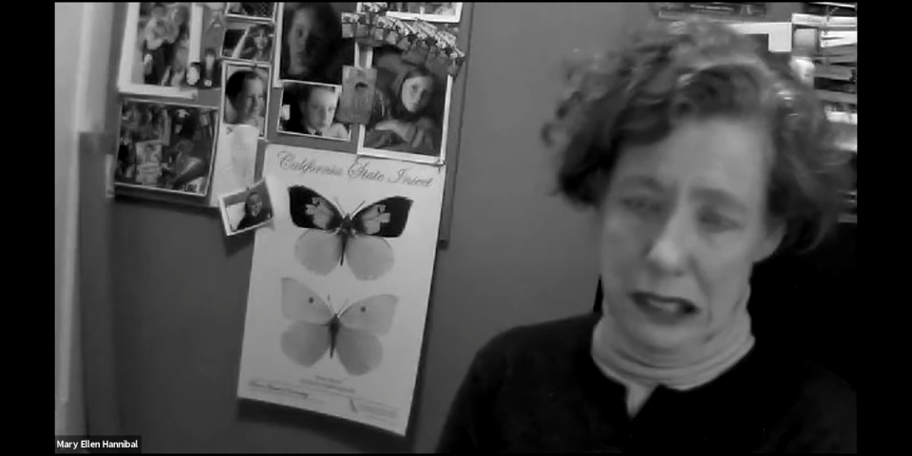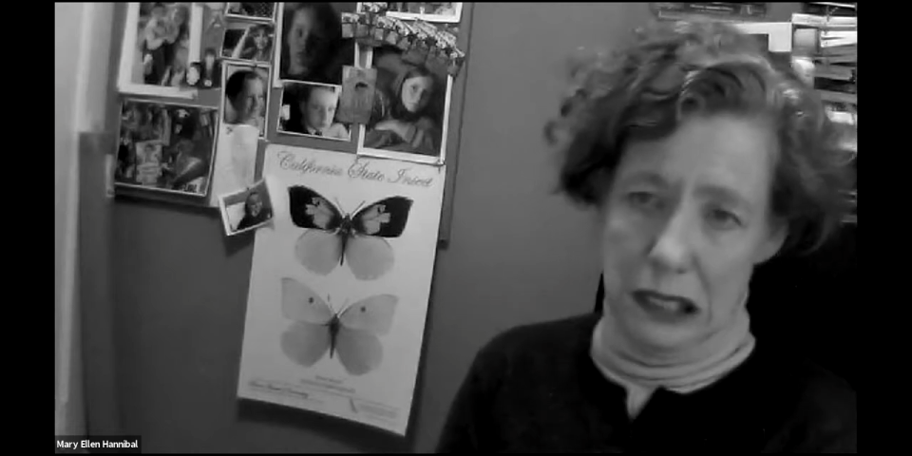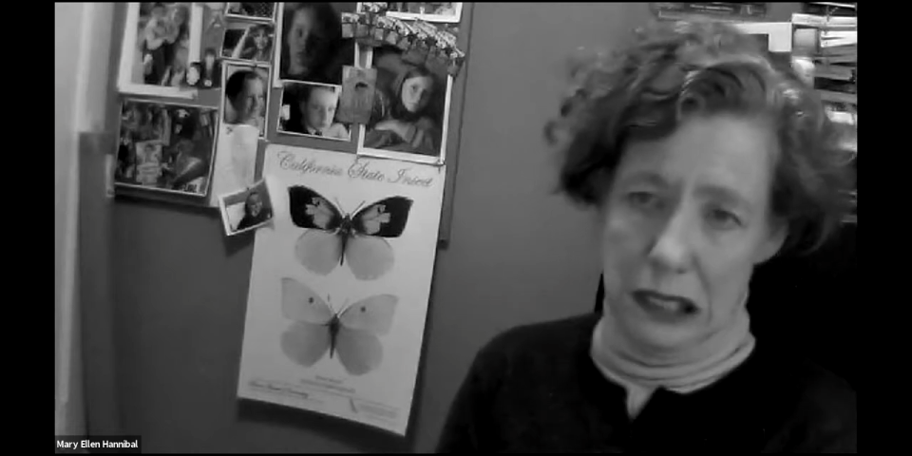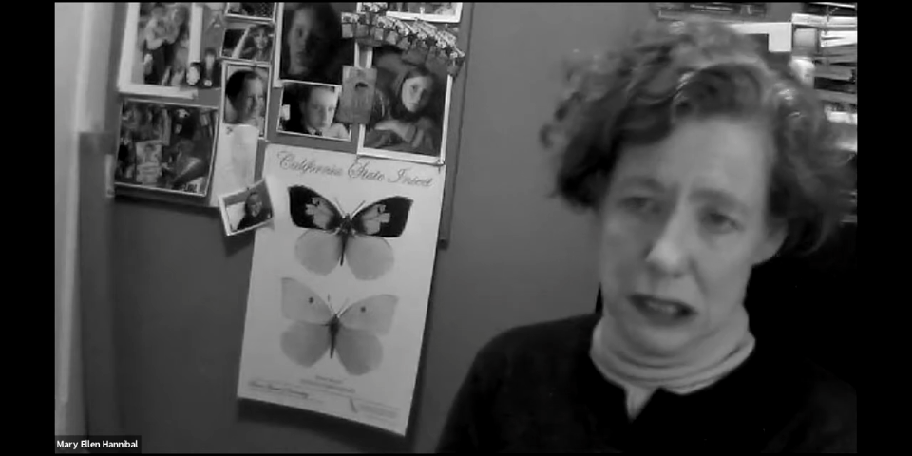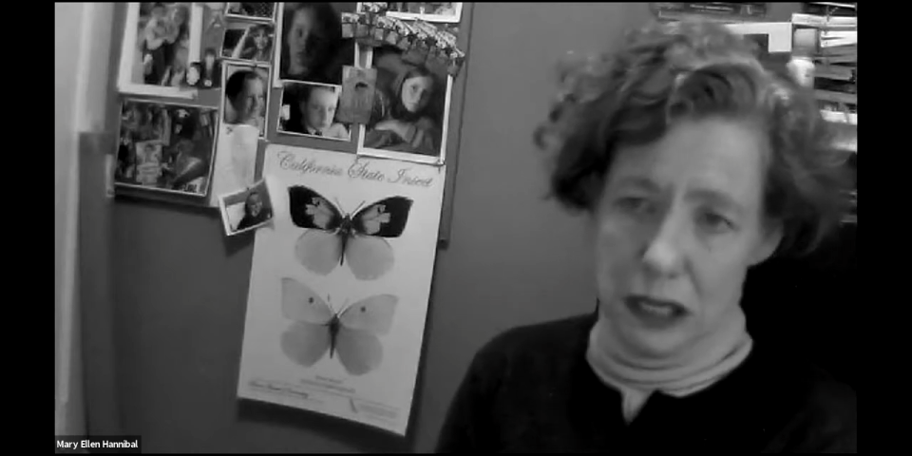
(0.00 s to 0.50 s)

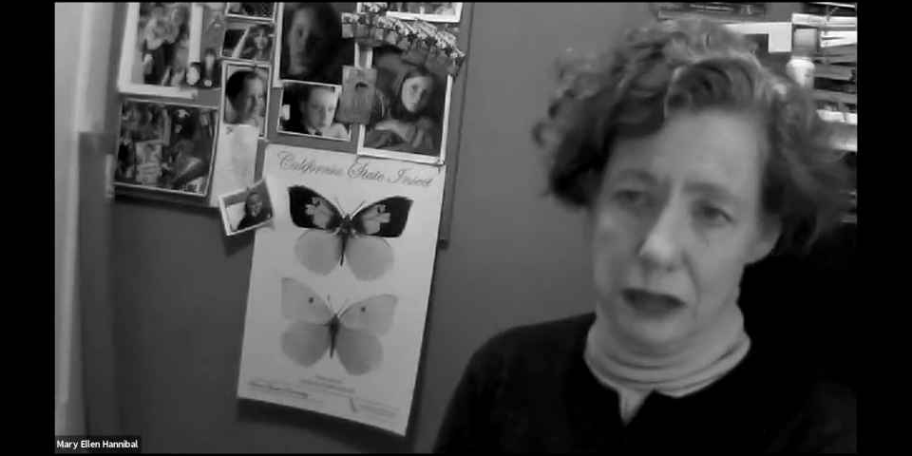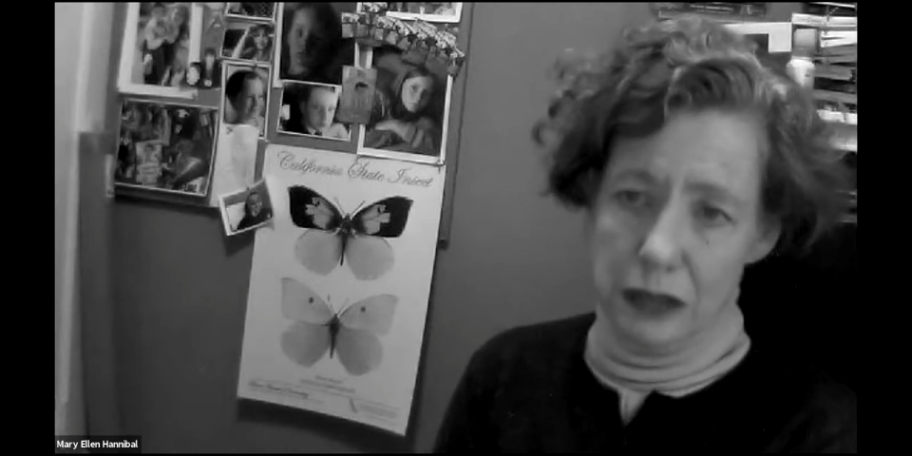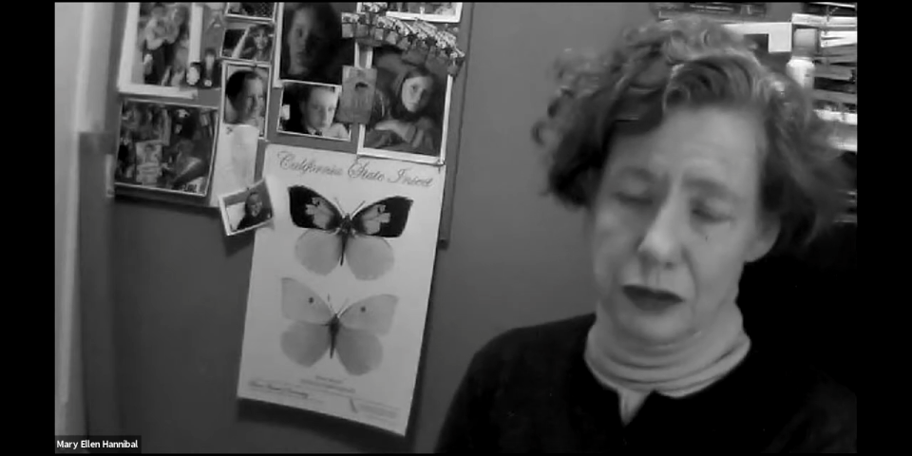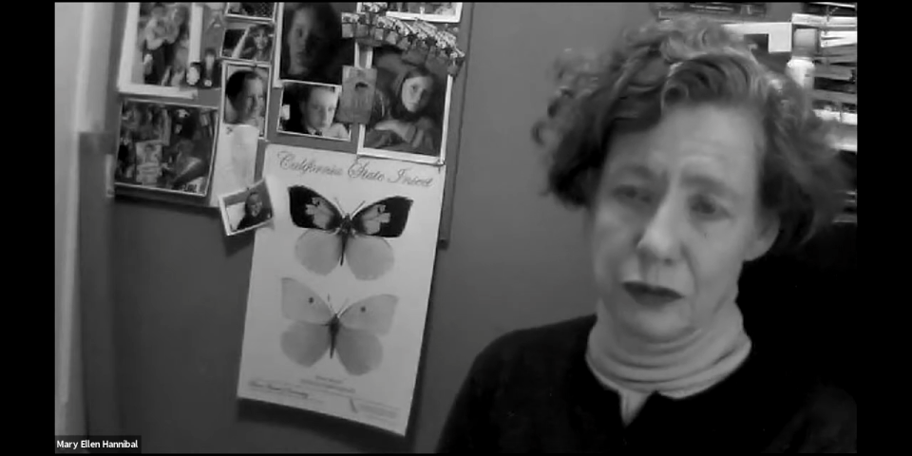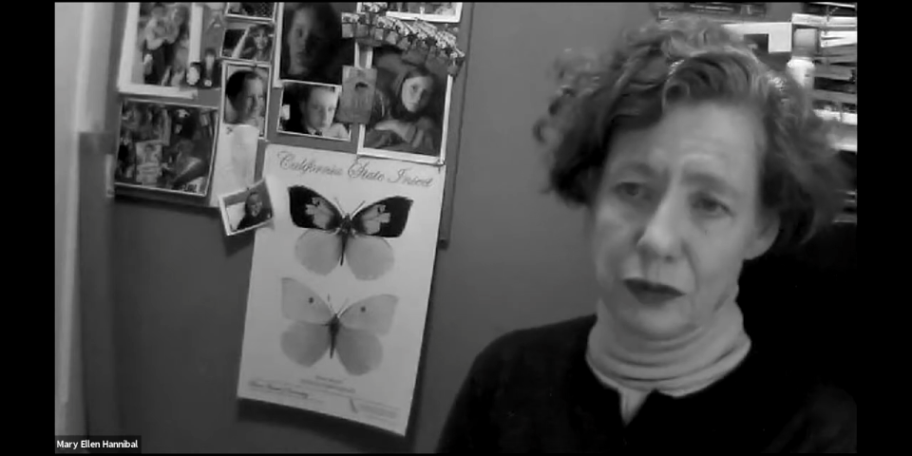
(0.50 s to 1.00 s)
in A
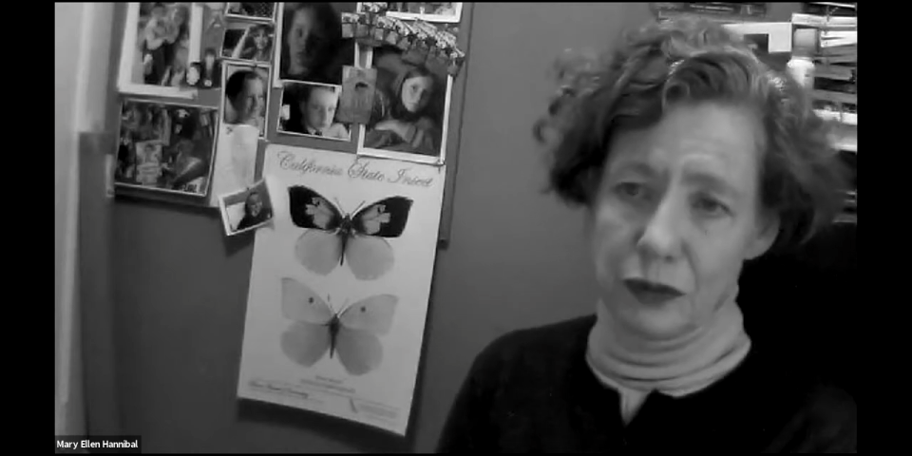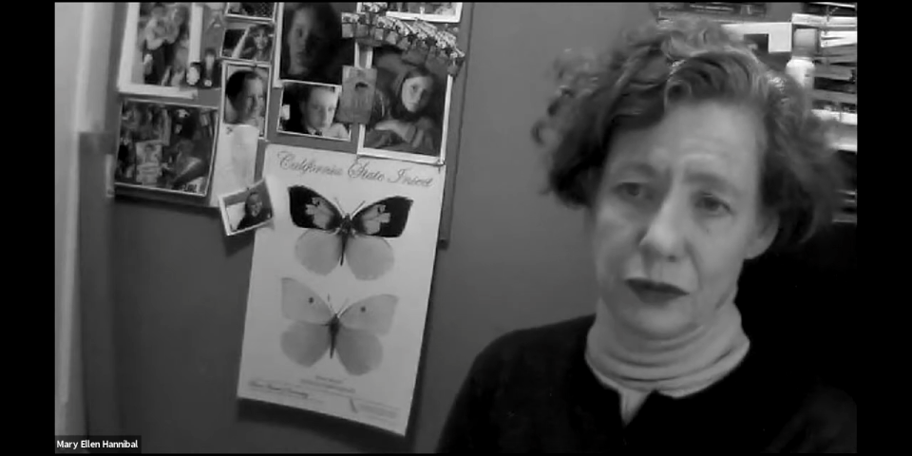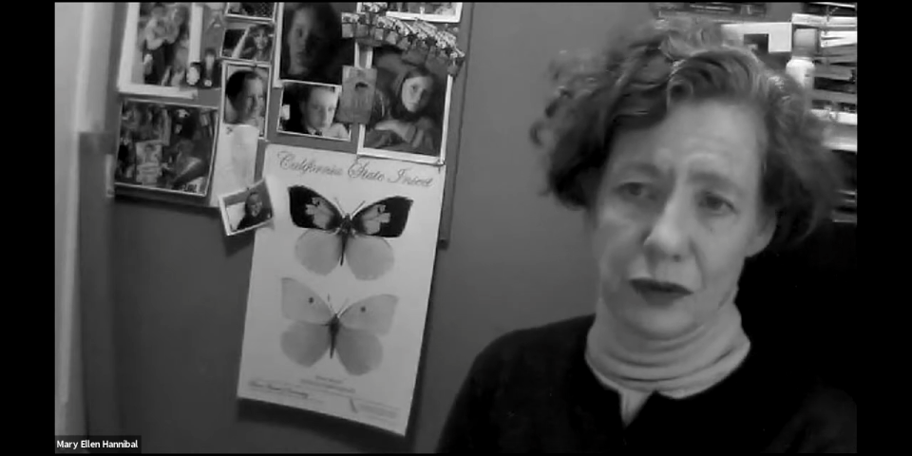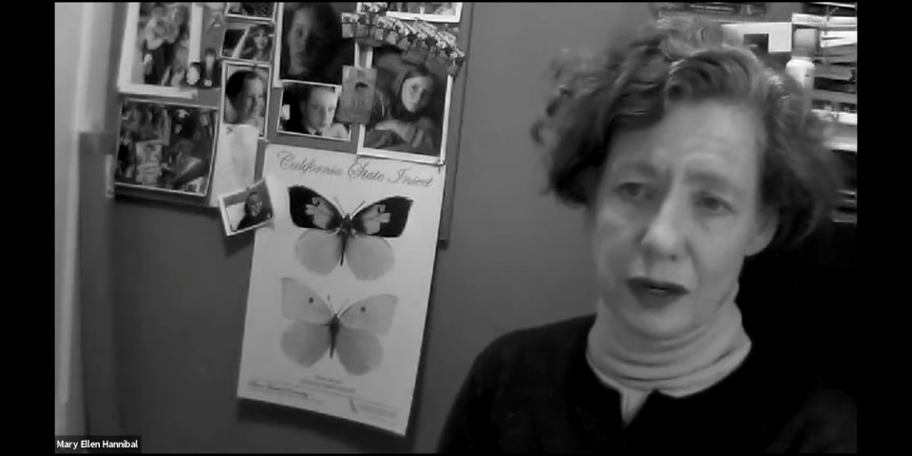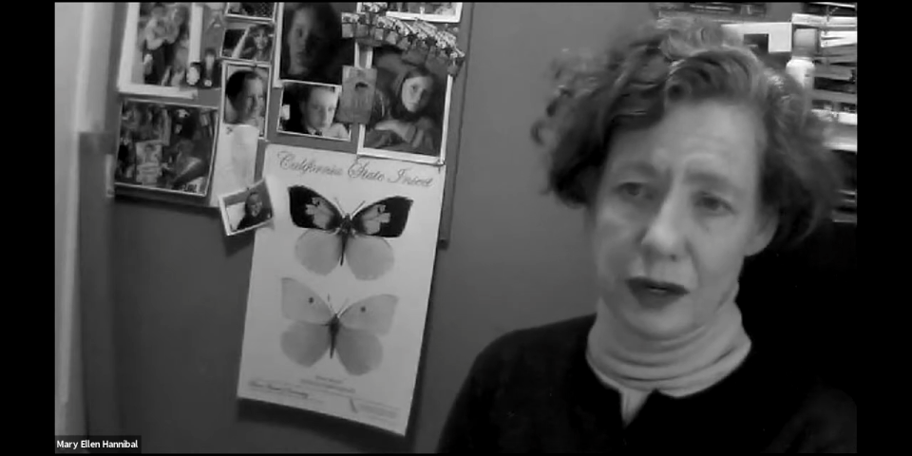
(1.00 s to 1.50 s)
Solitude of
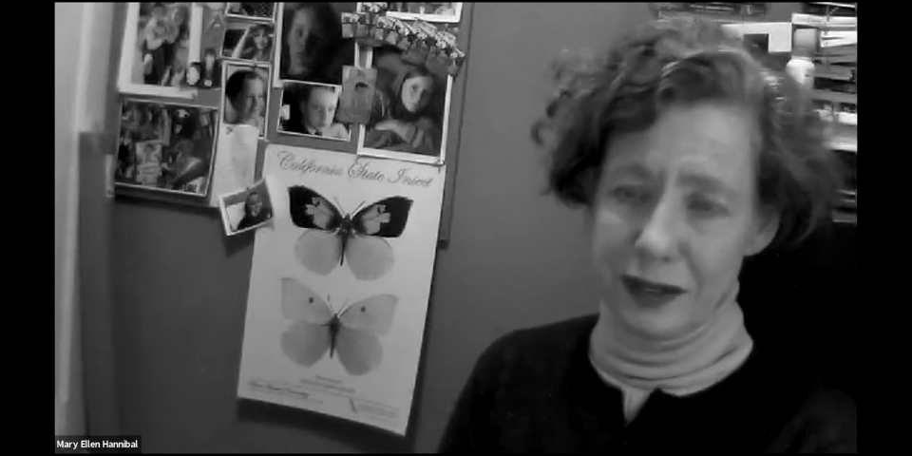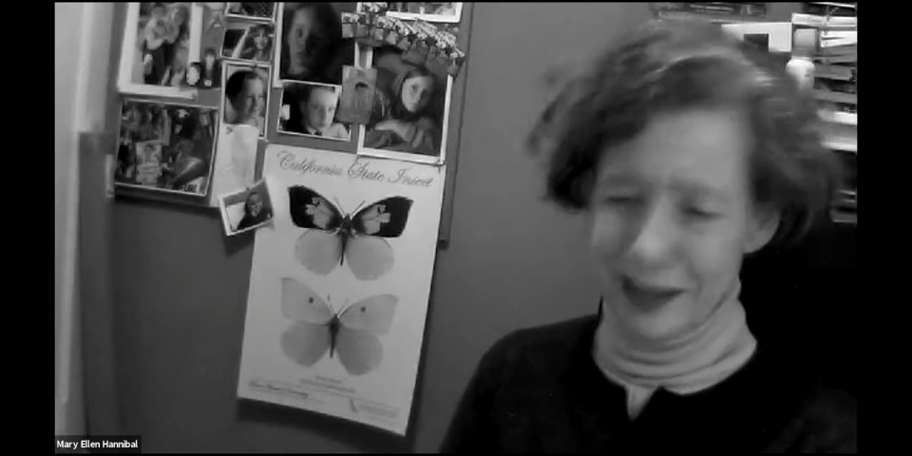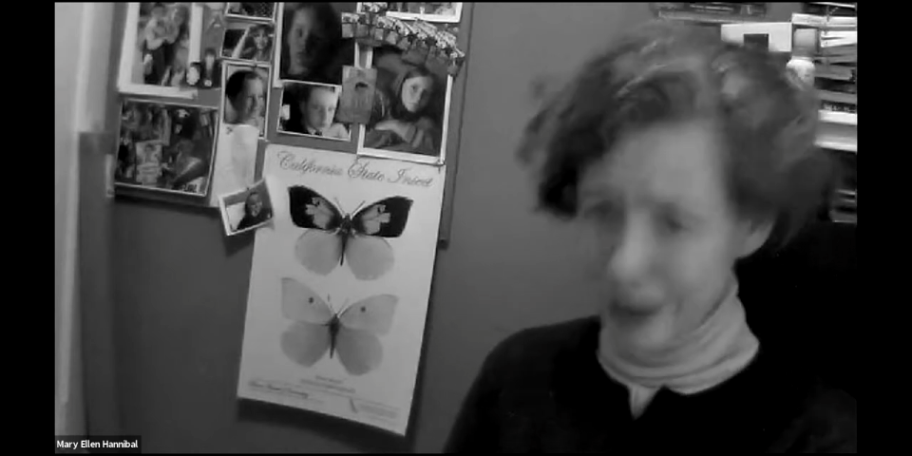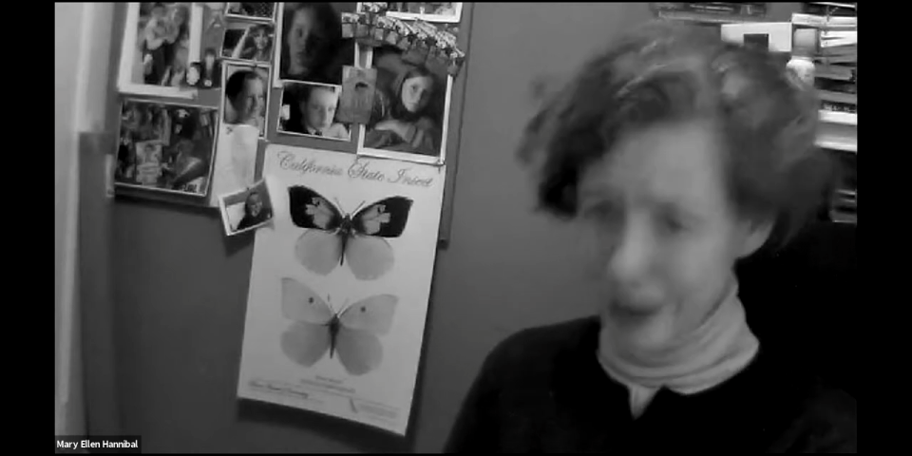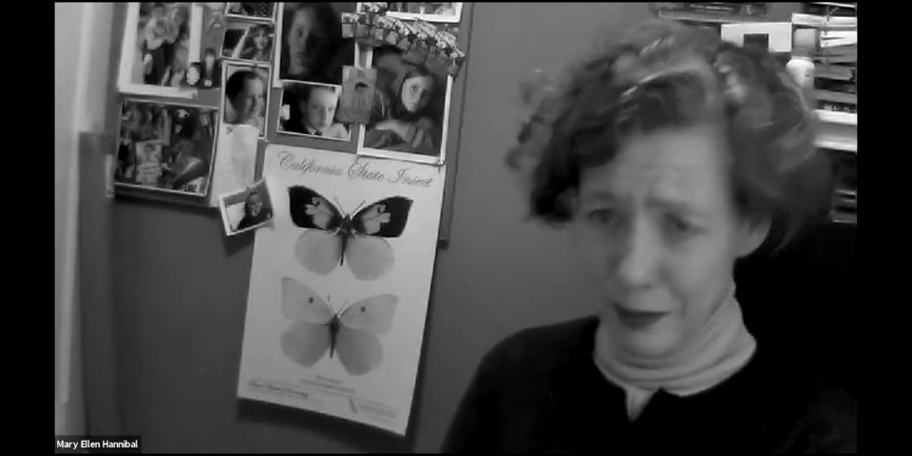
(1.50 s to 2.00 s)
Wolverines is like